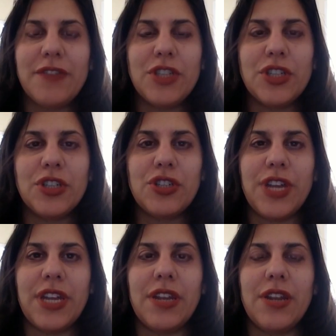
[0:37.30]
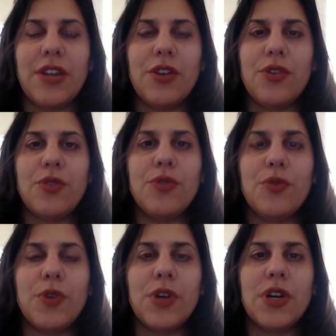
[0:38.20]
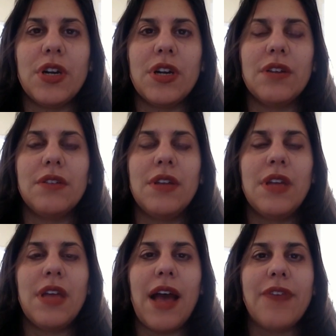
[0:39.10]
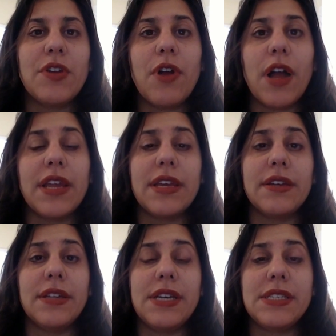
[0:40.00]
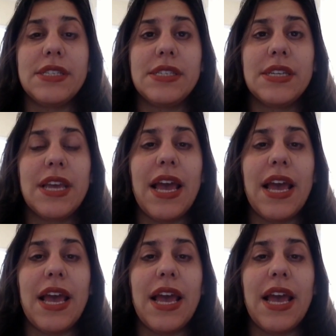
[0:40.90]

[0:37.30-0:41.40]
of children who were having chronic illness.